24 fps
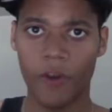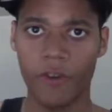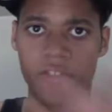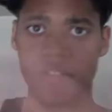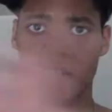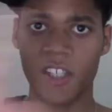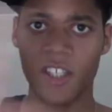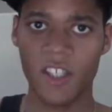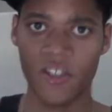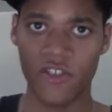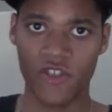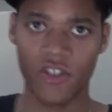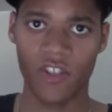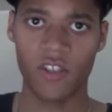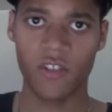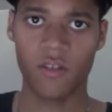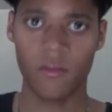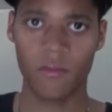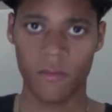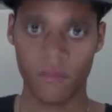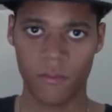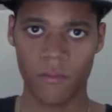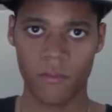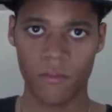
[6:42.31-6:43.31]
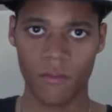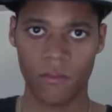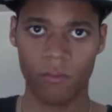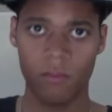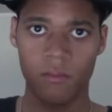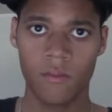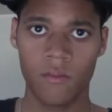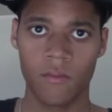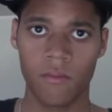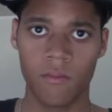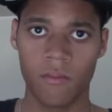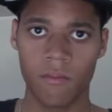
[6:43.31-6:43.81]
teaching,
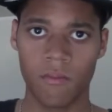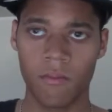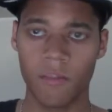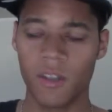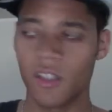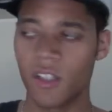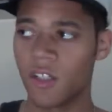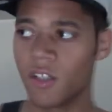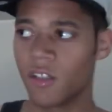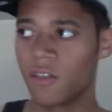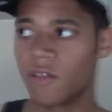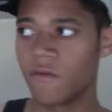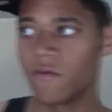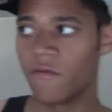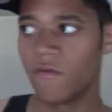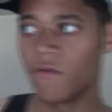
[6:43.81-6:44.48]
because